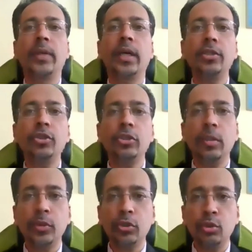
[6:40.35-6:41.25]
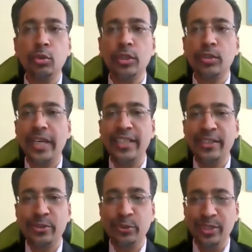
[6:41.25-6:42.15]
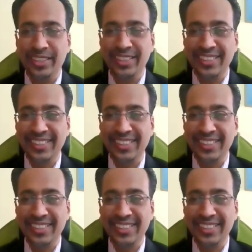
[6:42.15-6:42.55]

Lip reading: Prakash, you're supposed to do this. Why didn't you do this?